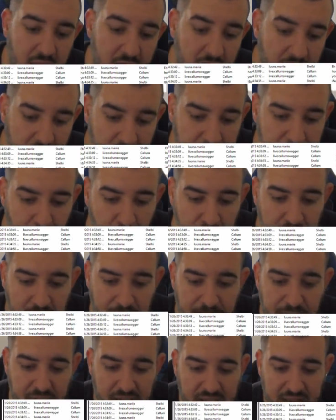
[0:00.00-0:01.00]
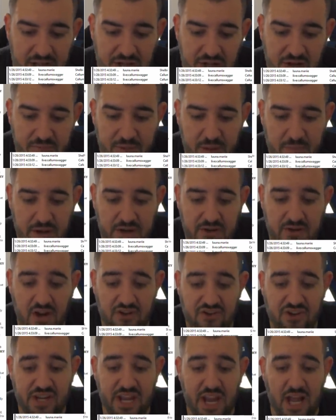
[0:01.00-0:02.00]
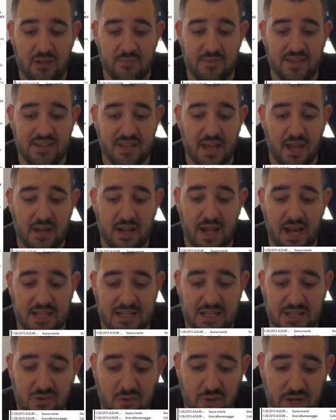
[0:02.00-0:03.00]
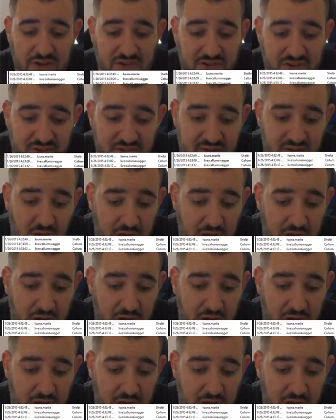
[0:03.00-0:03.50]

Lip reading: He brought up that he knew about my crush on Callum and started asking questions.